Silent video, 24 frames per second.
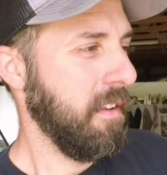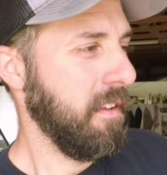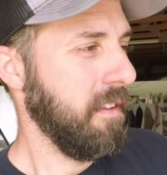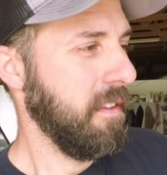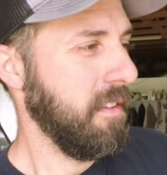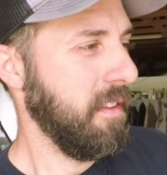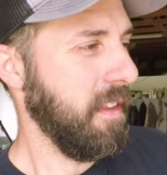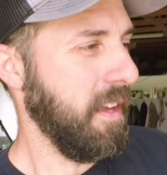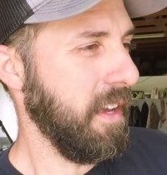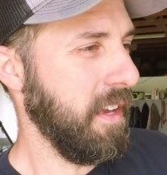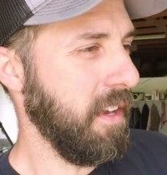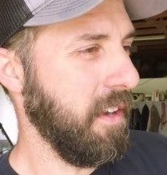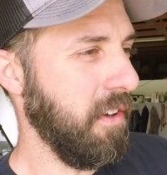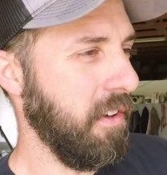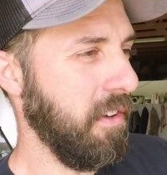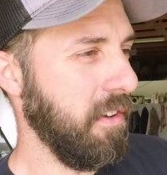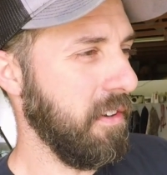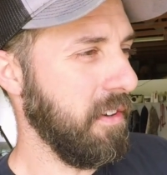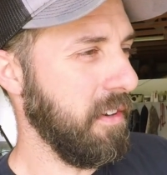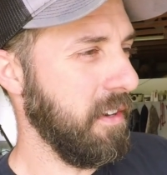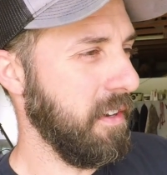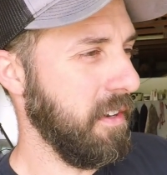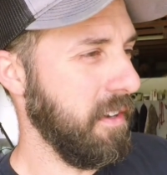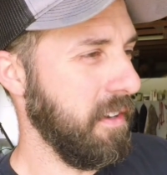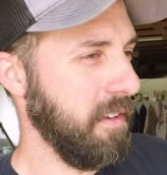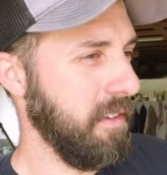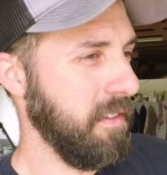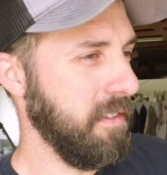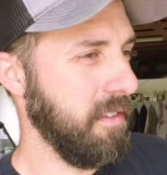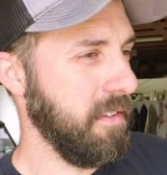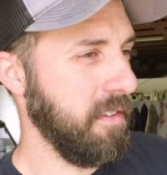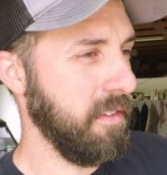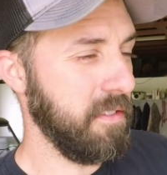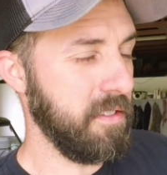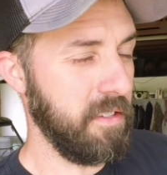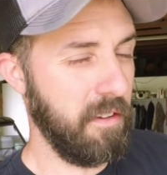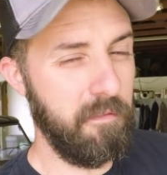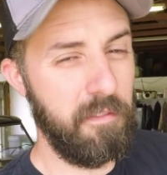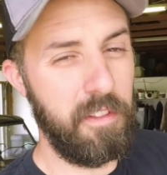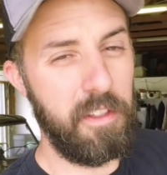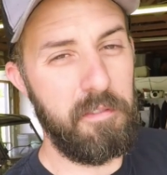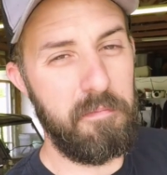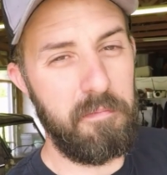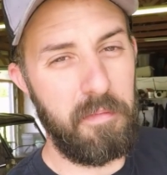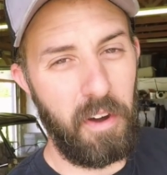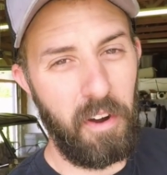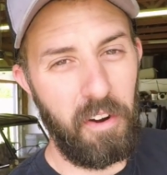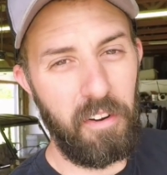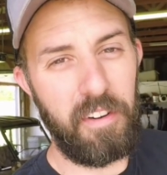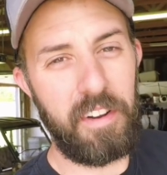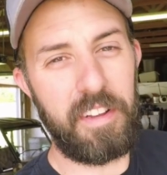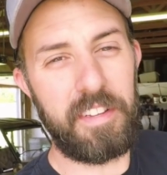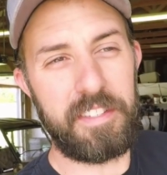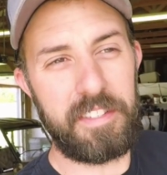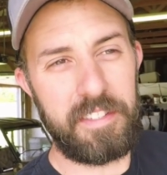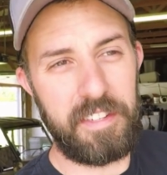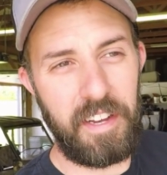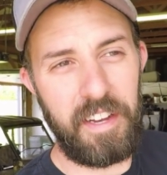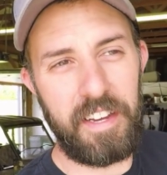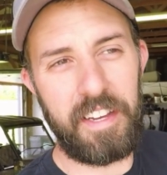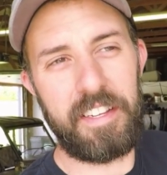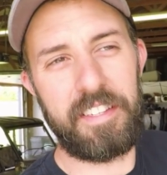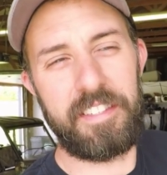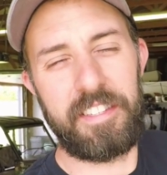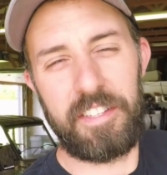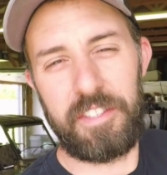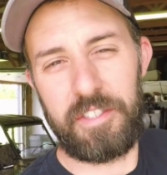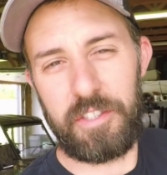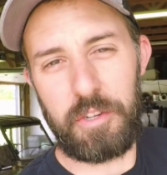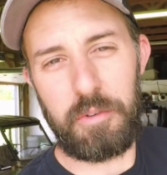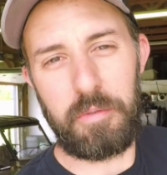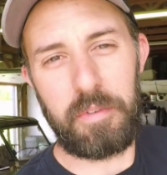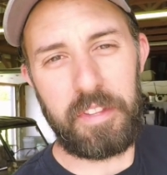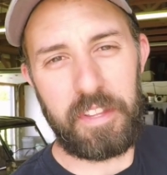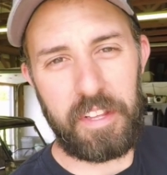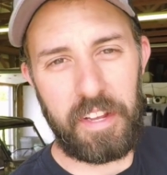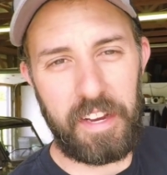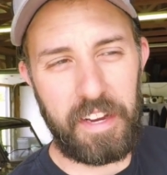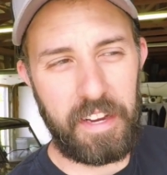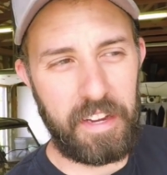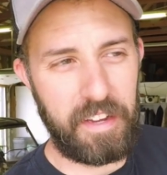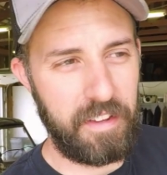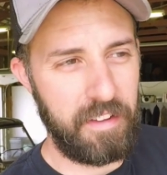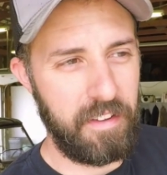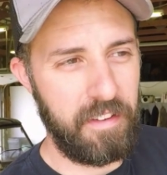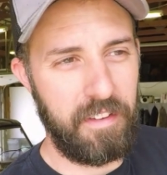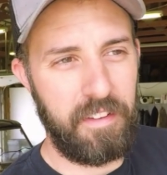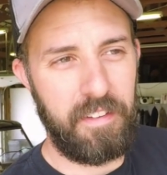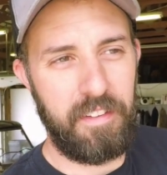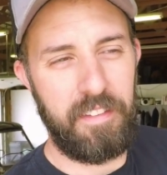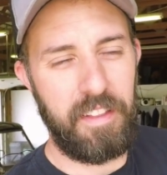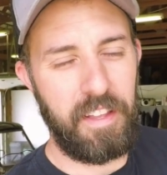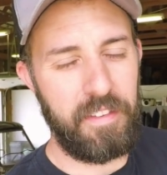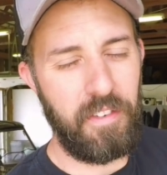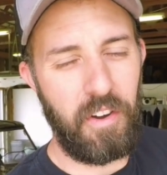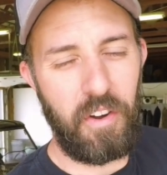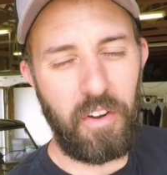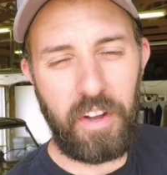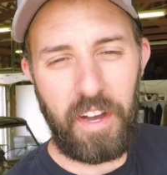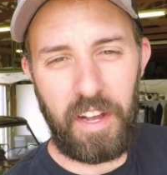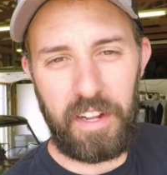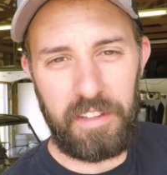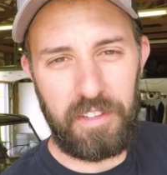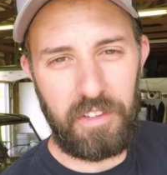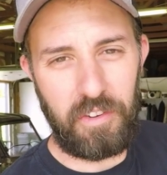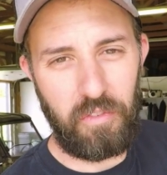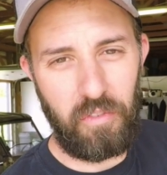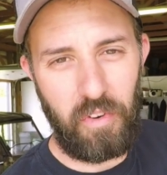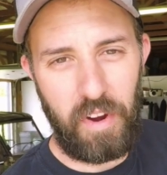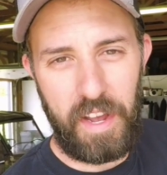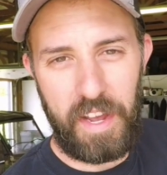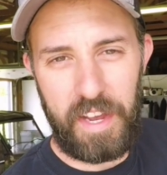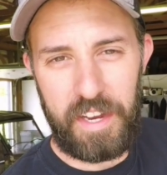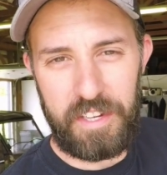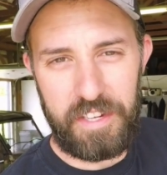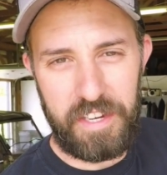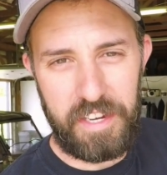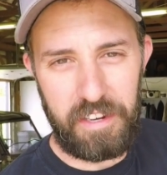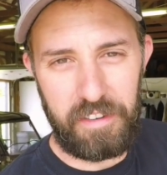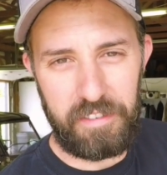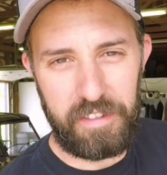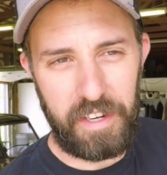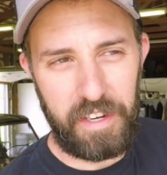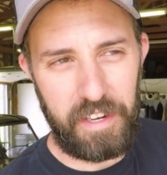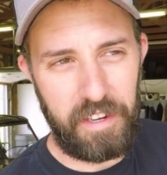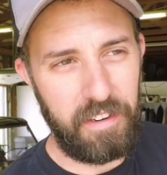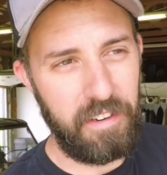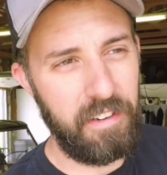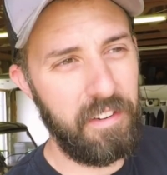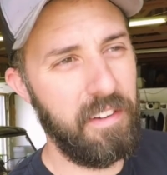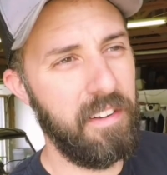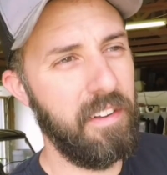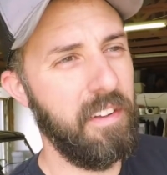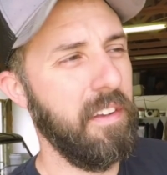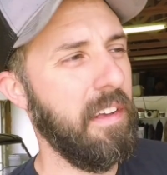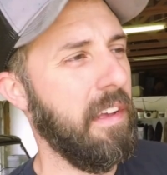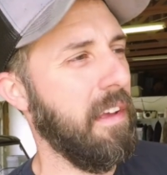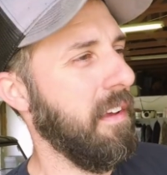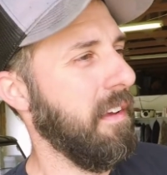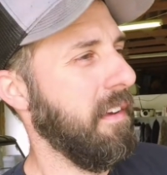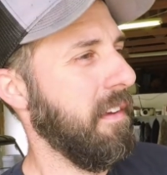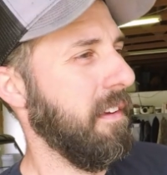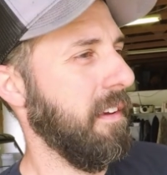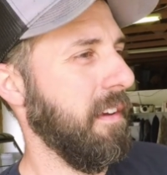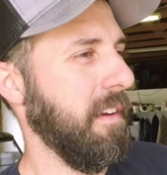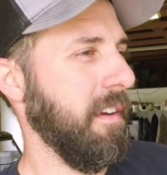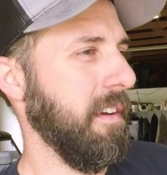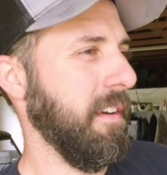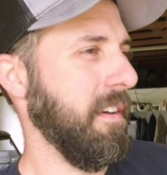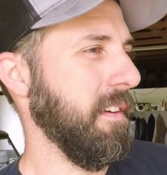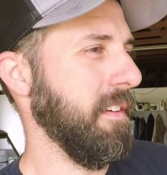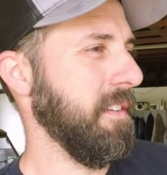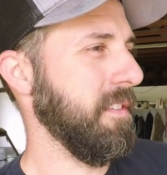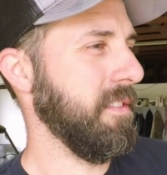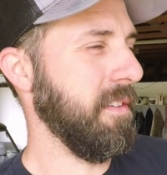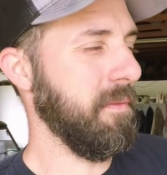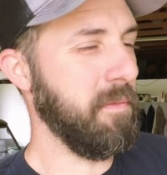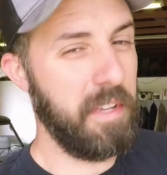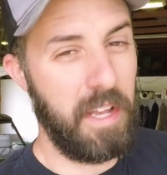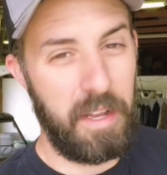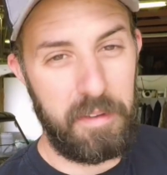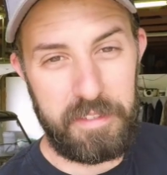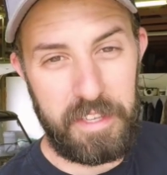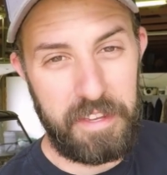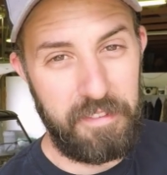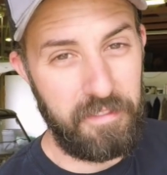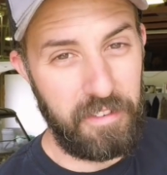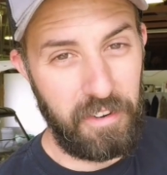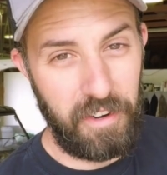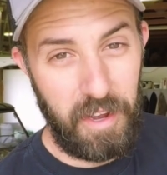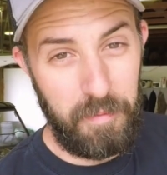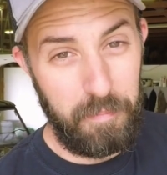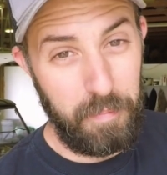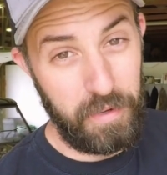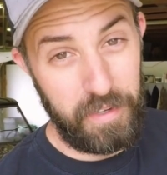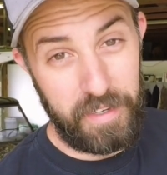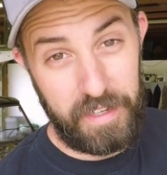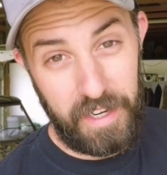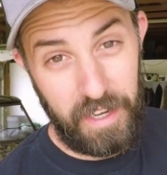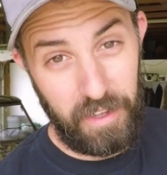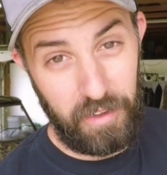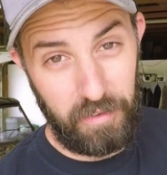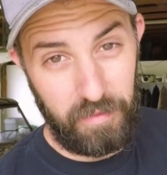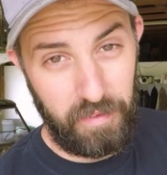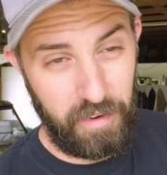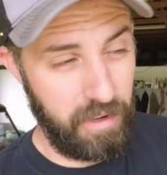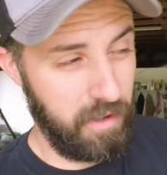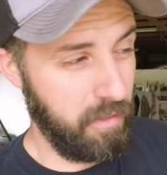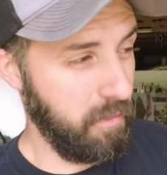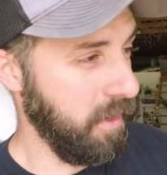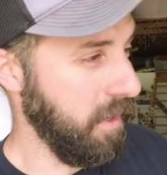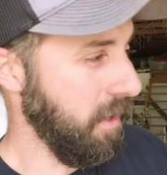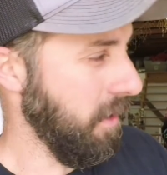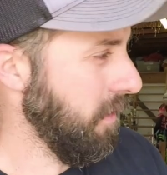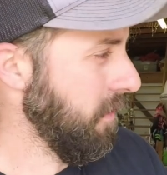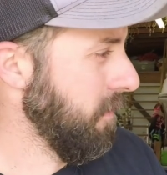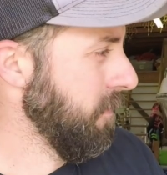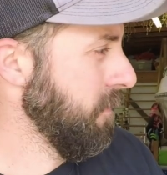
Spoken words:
They are, some of them aren't as nice as you would think. They've all got a little rash here and there. Sometimes even they're not put together very well.